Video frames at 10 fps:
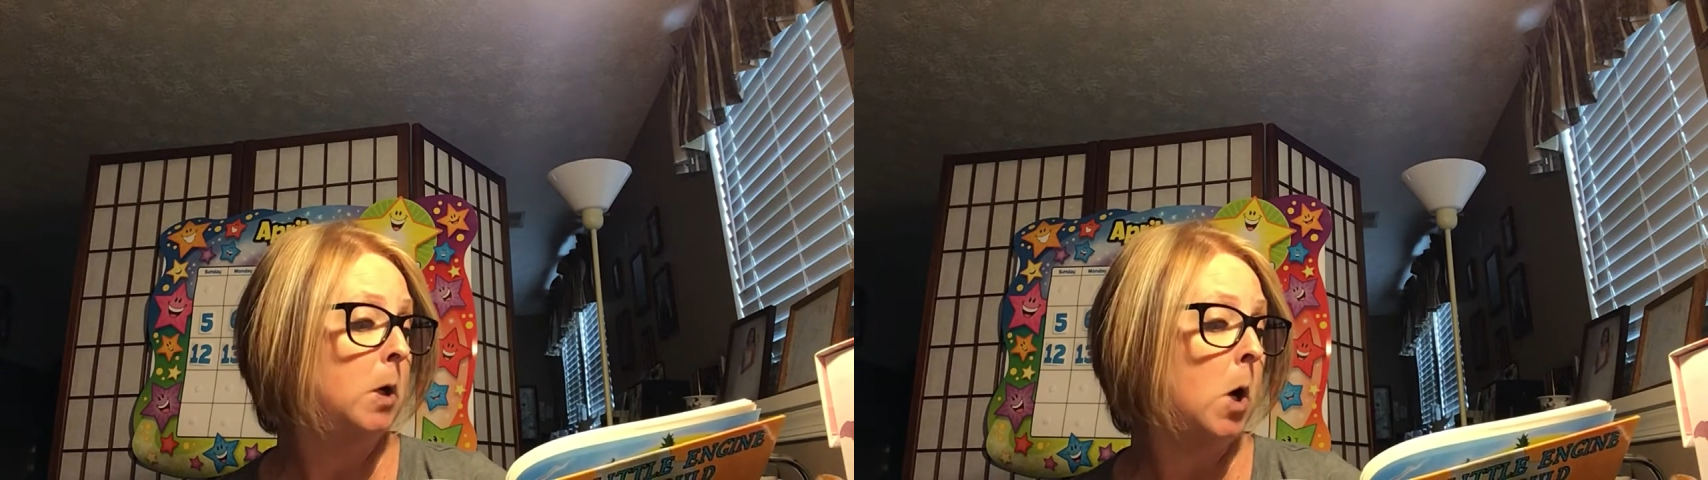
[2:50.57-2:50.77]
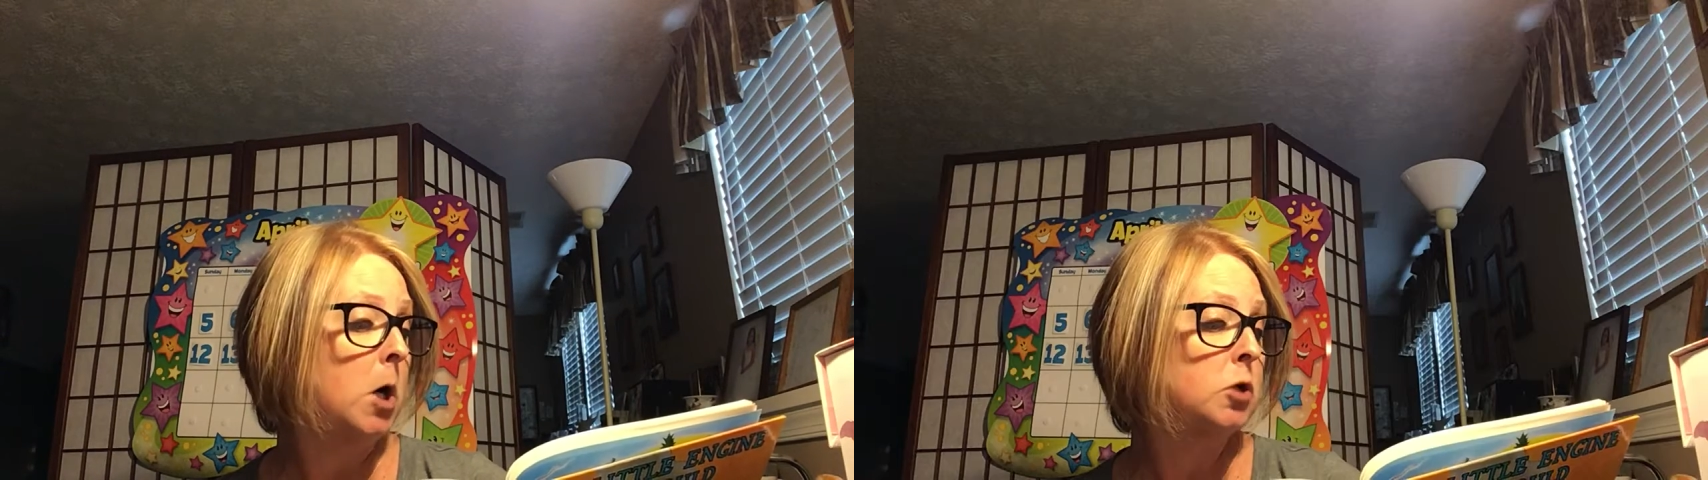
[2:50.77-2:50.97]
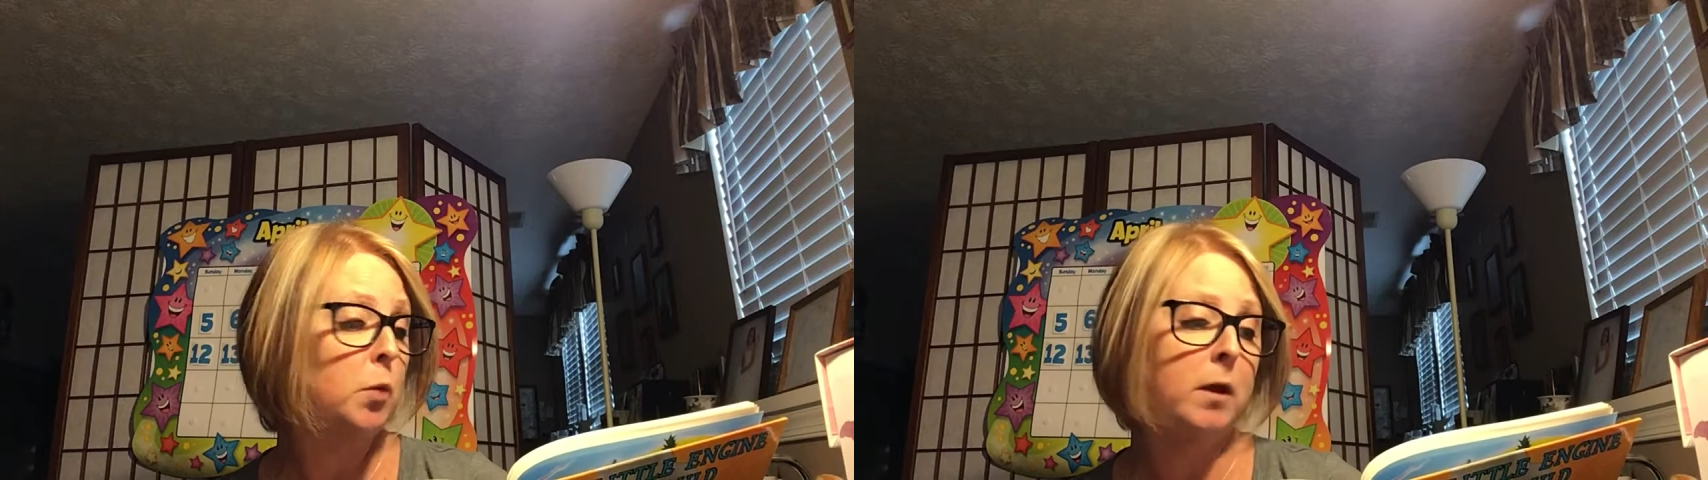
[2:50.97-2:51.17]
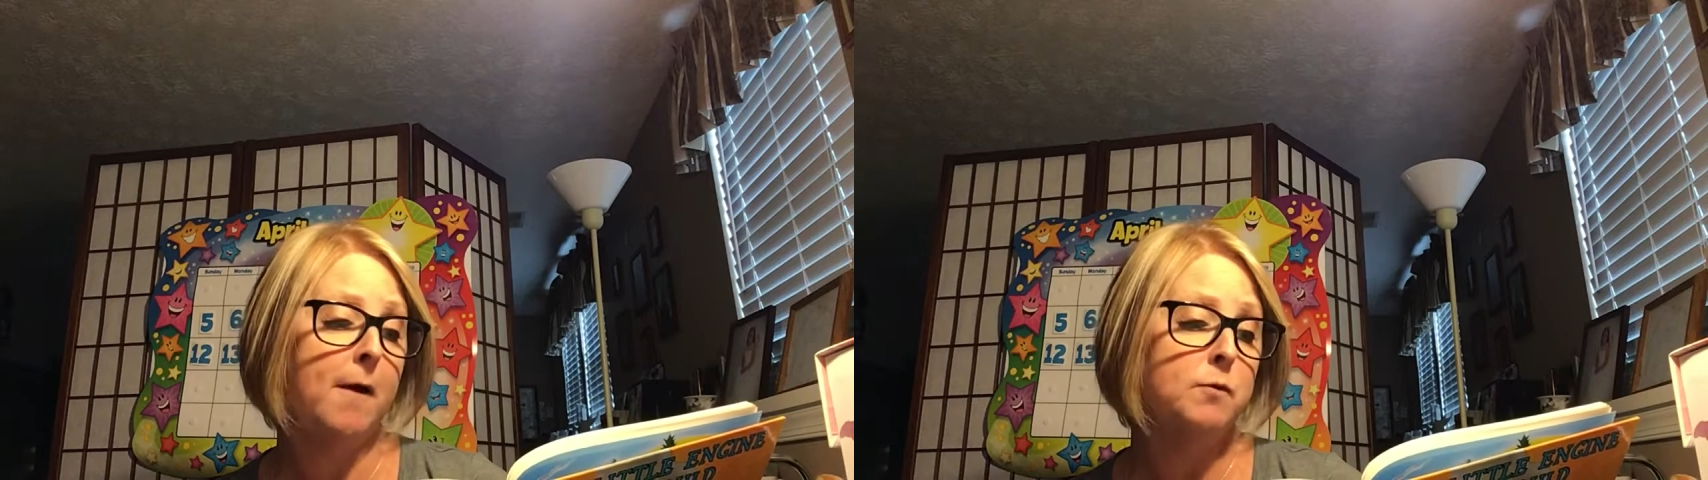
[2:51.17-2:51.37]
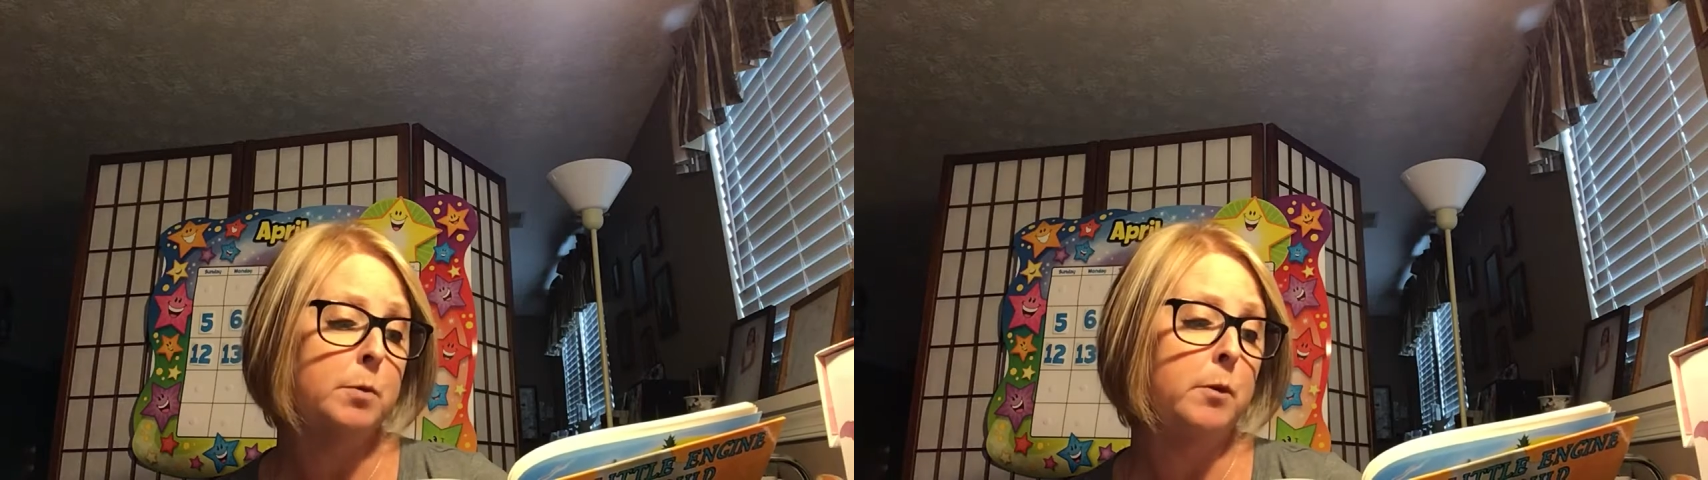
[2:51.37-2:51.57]
cars with
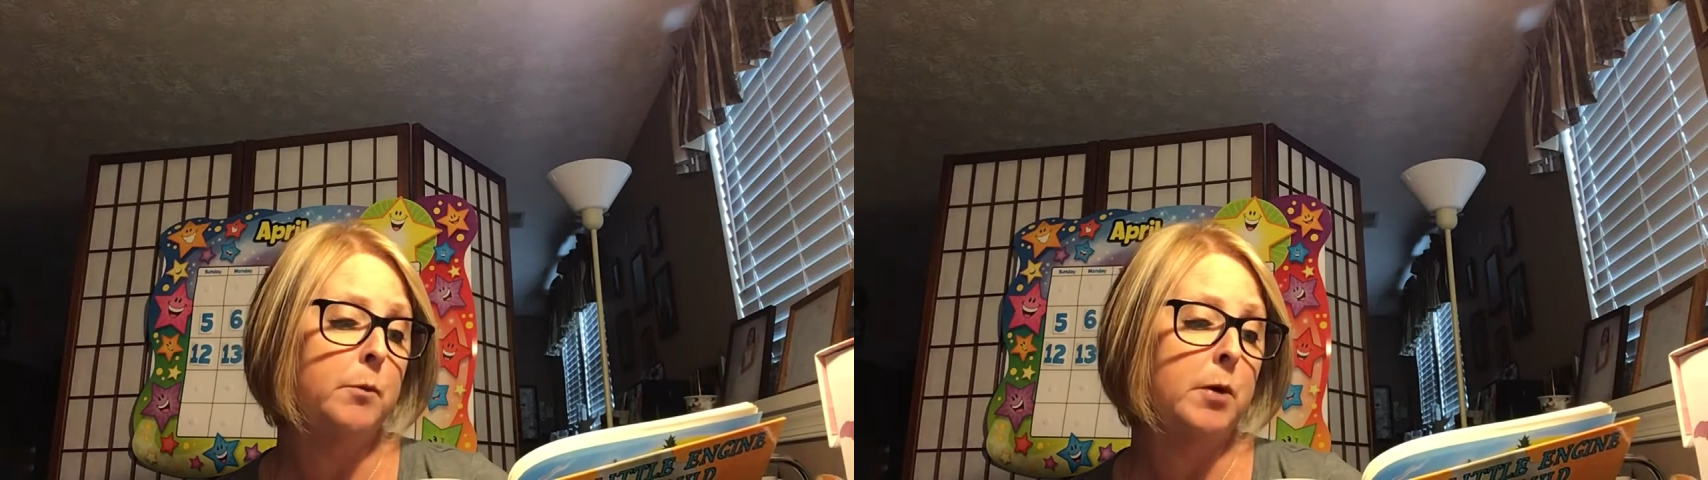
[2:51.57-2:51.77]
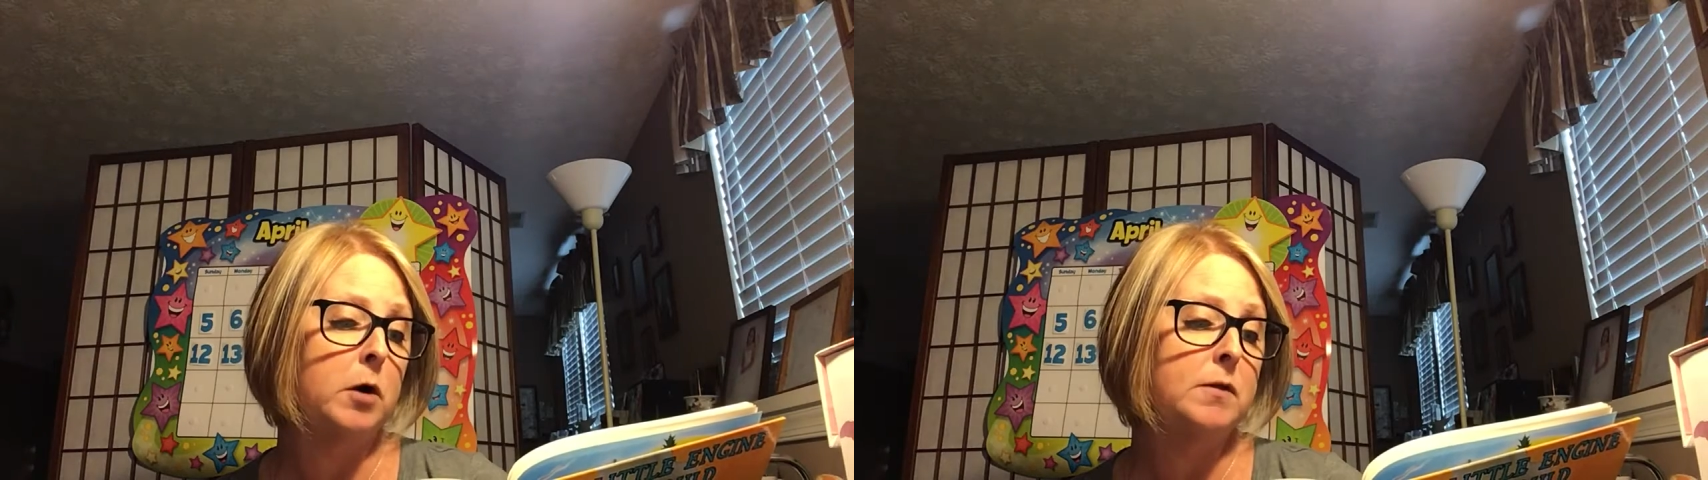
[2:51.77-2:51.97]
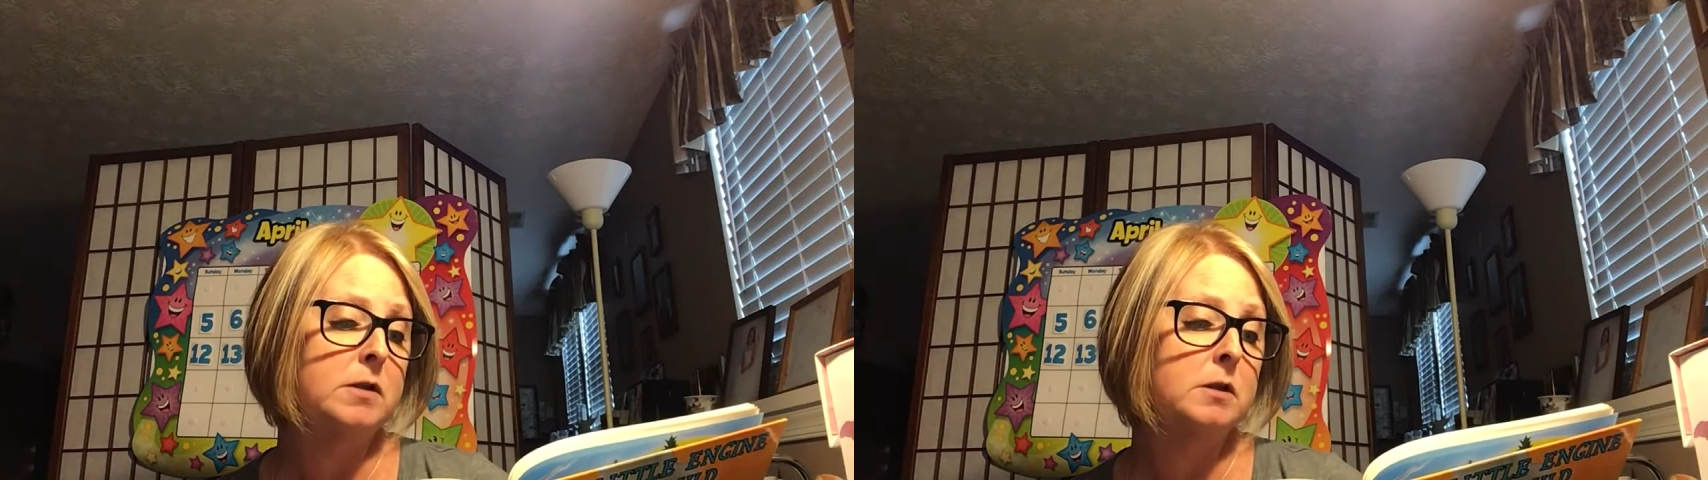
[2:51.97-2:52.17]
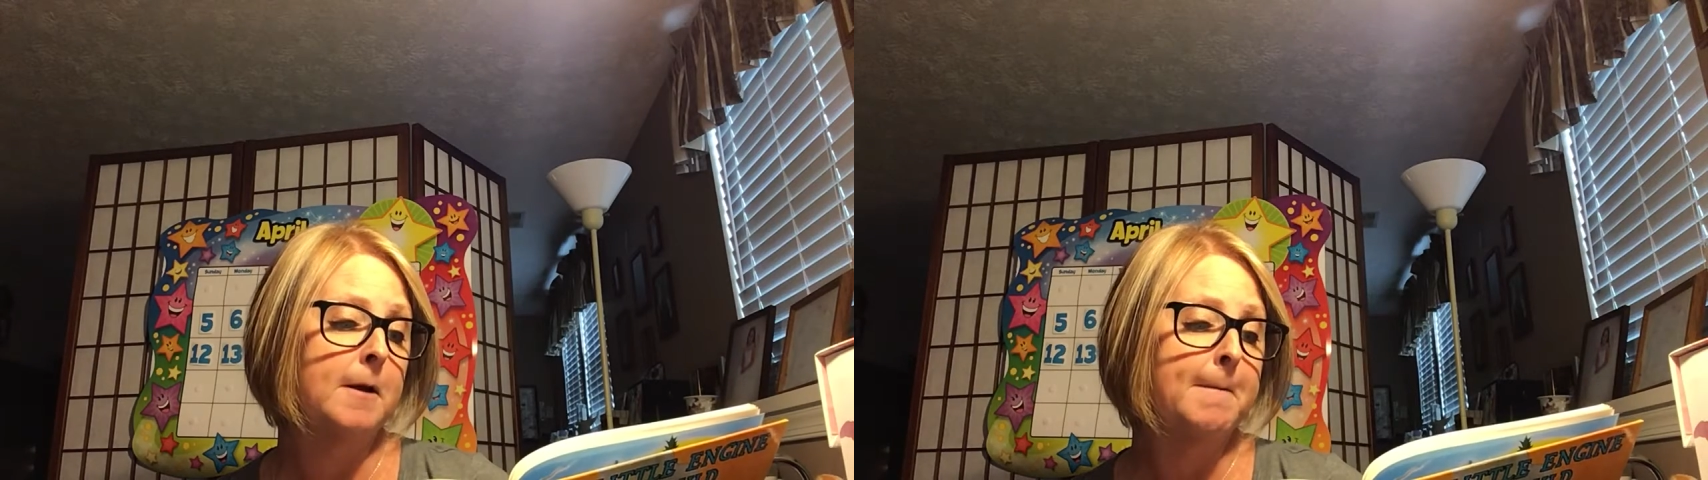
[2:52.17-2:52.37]
comfortable berths